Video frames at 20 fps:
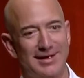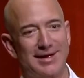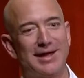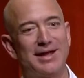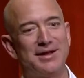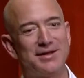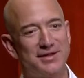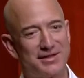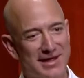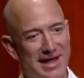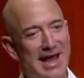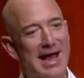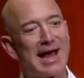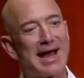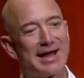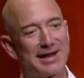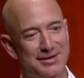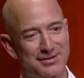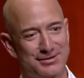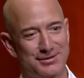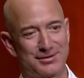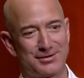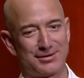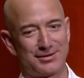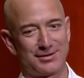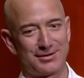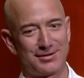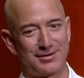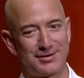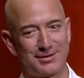and that
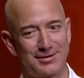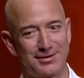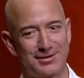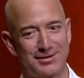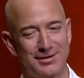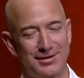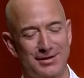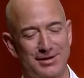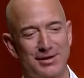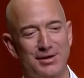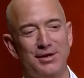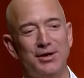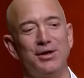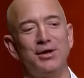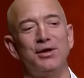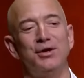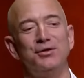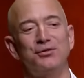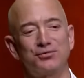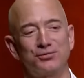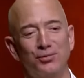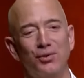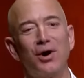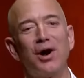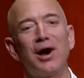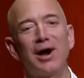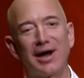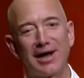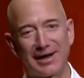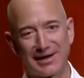is
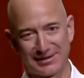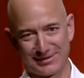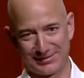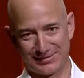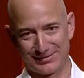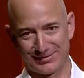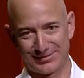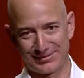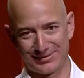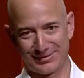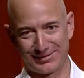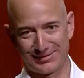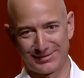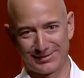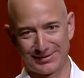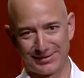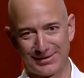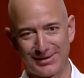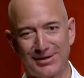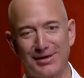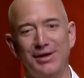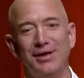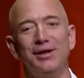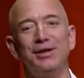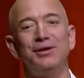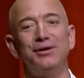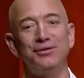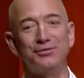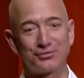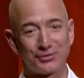why
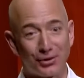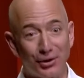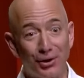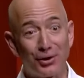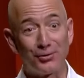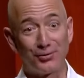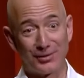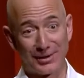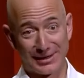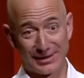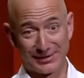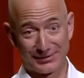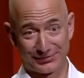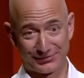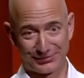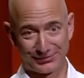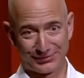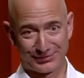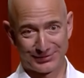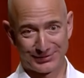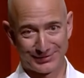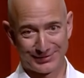it is always